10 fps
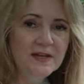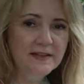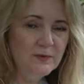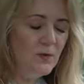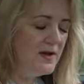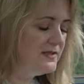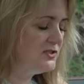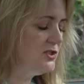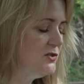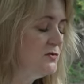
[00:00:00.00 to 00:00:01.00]
really wants
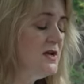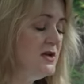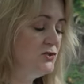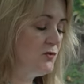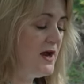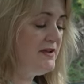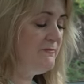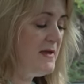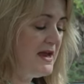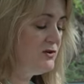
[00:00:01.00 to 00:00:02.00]
to
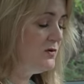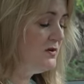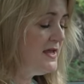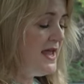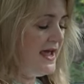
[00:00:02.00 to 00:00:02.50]
drive manual,